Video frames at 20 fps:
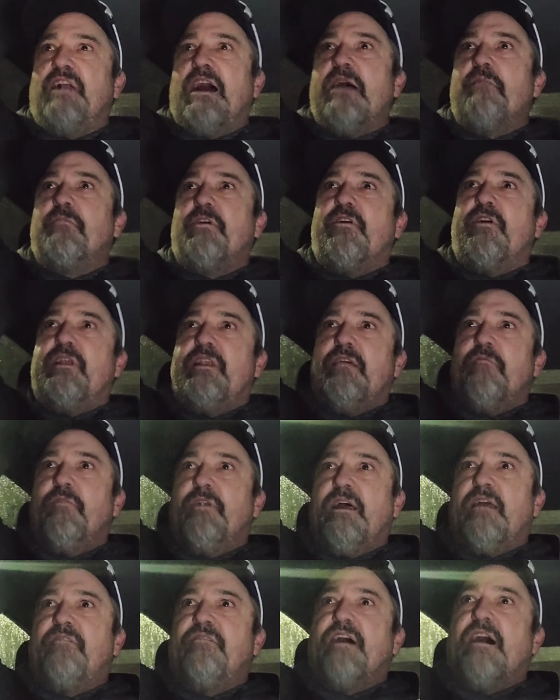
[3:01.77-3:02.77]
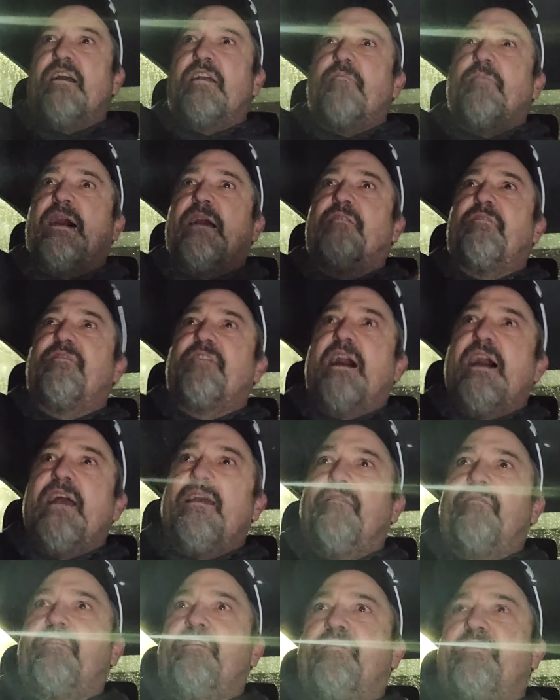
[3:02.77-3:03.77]
I'm going in when I talk about
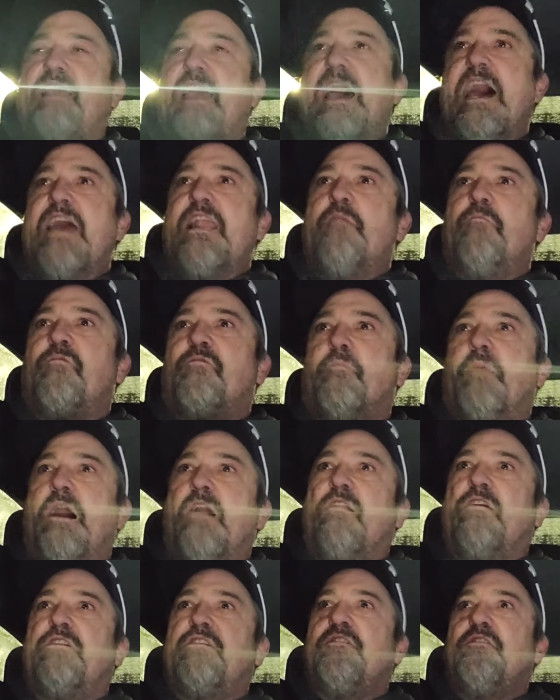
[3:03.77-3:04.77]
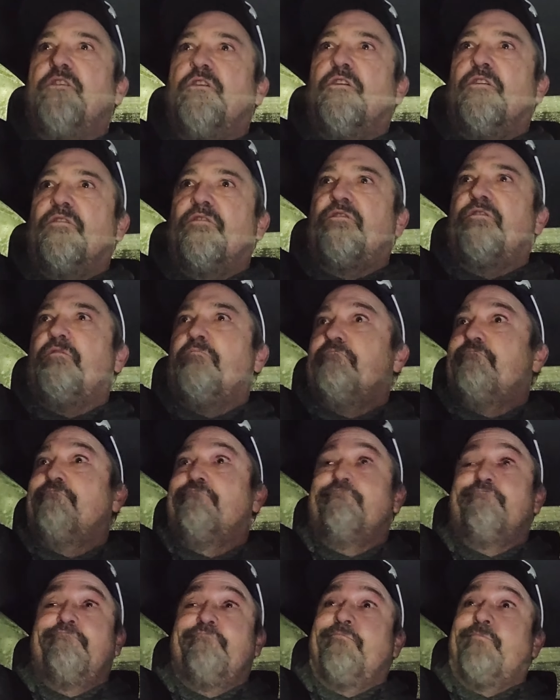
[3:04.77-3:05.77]
science. It's atoms, molecules,
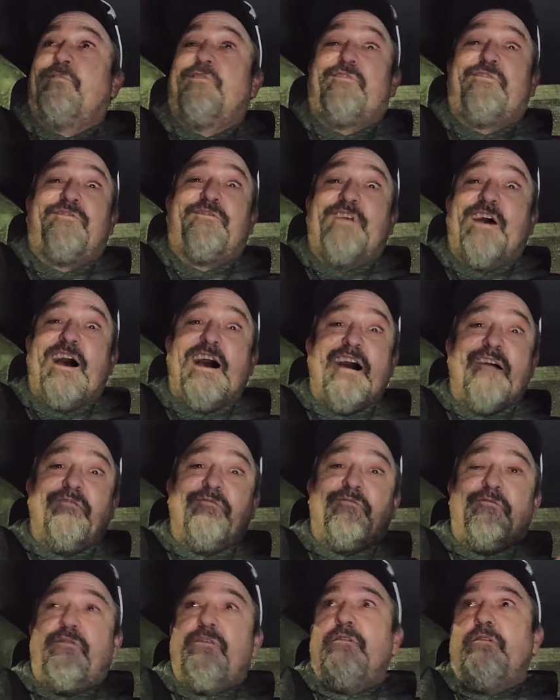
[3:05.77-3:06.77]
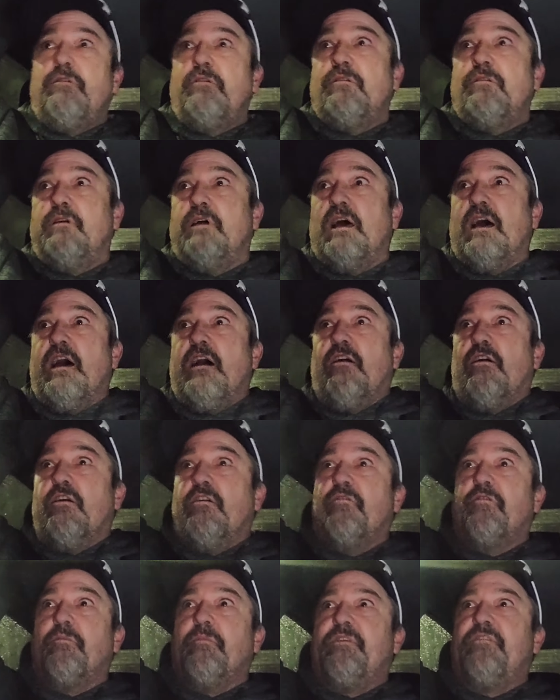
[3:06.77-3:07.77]
stuff,
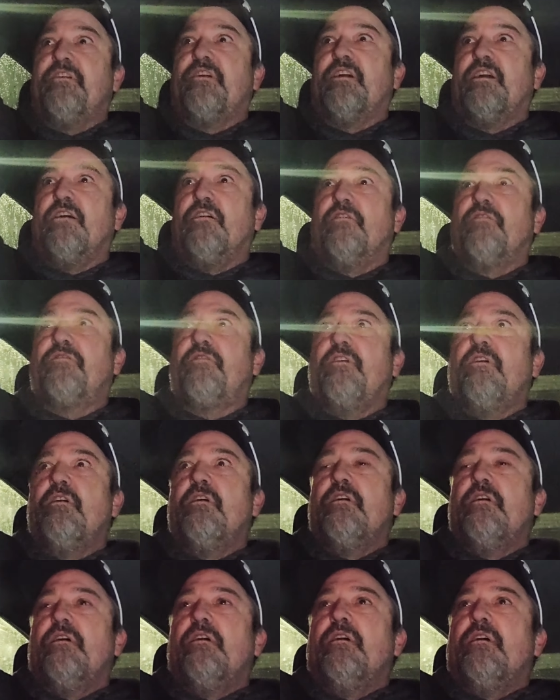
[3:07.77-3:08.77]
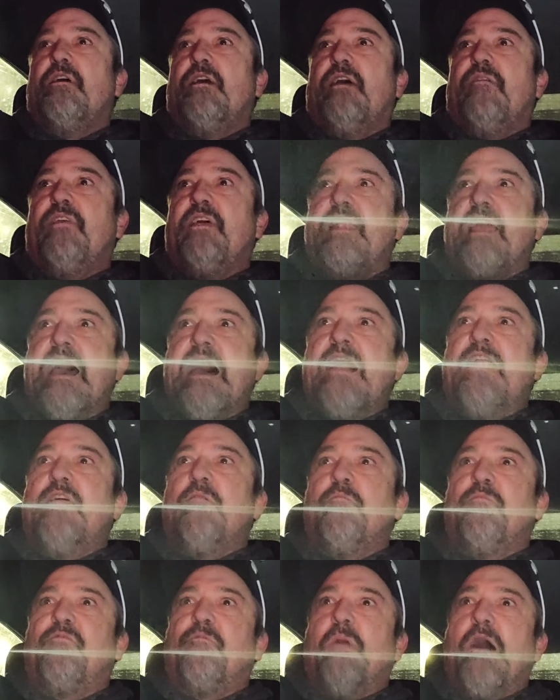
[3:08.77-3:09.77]
earth materials, and then
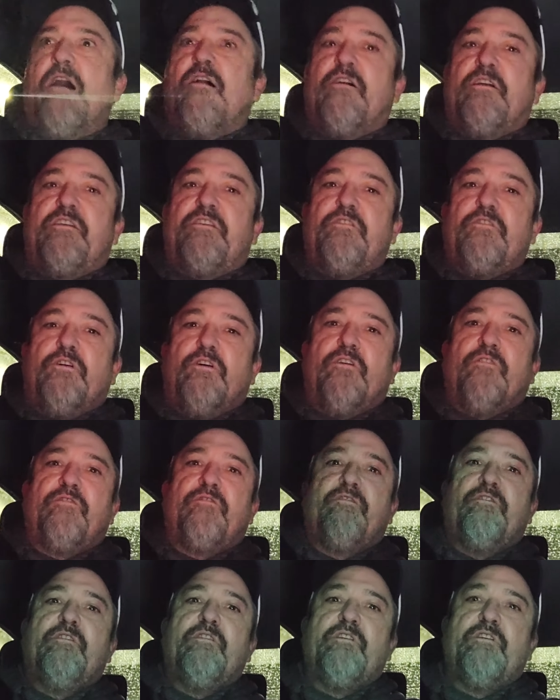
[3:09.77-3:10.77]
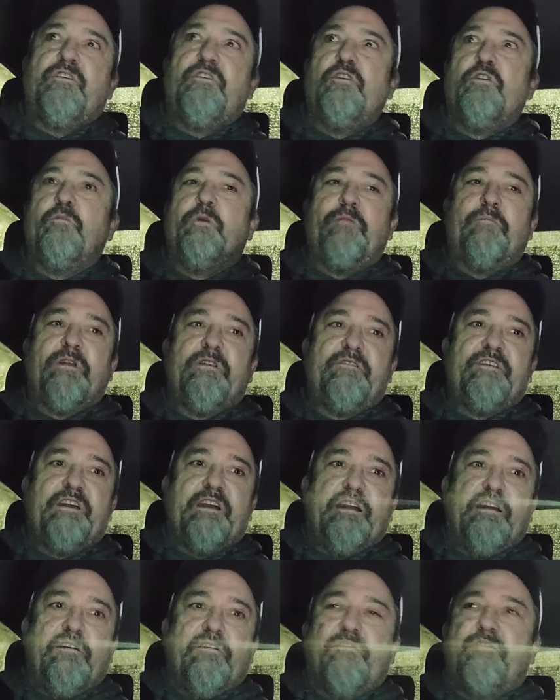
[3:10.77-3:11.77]
atoms, molecules, human
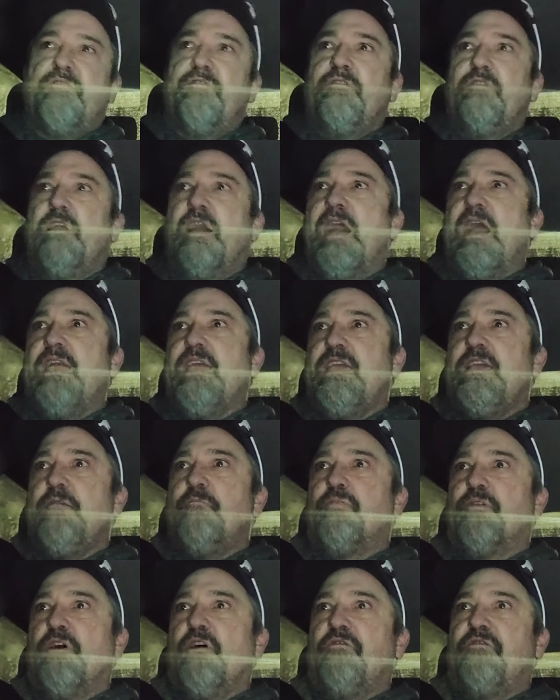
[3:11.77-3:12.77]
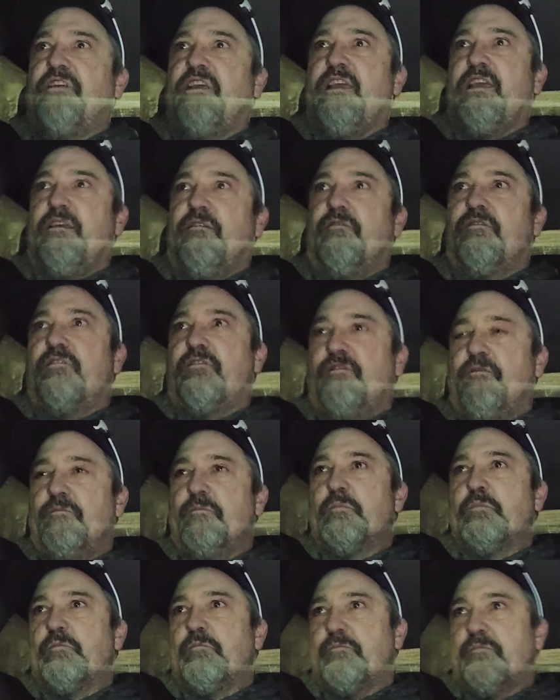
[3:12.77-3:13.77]
materials, i.e. proteins.
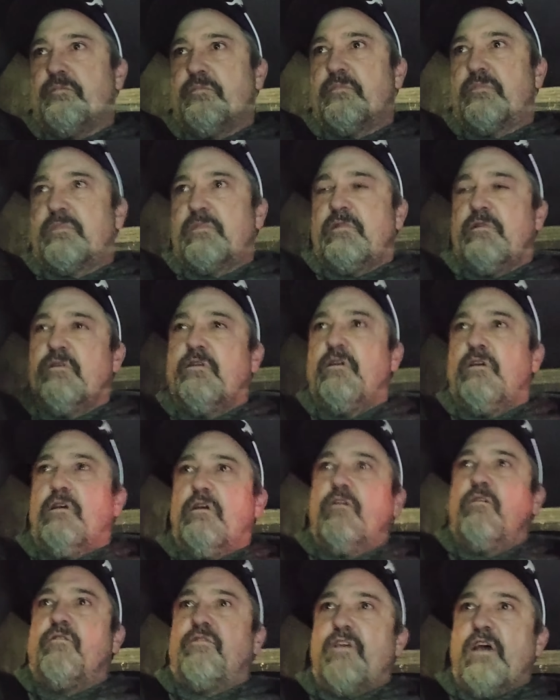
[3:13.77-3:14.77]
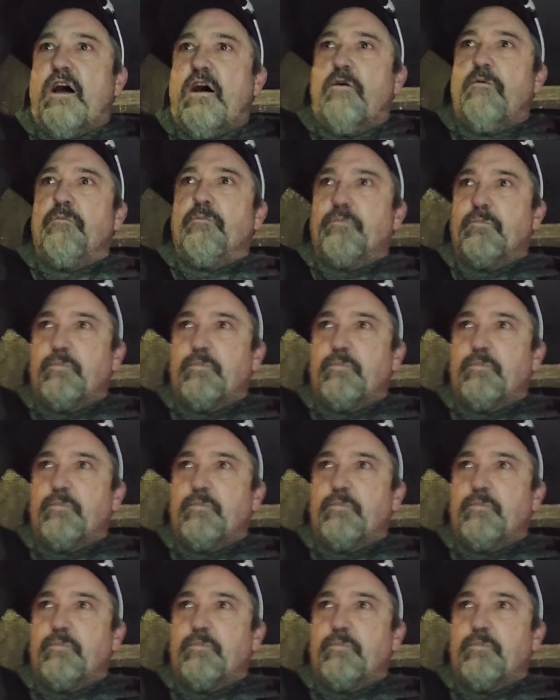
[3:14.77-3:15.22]
So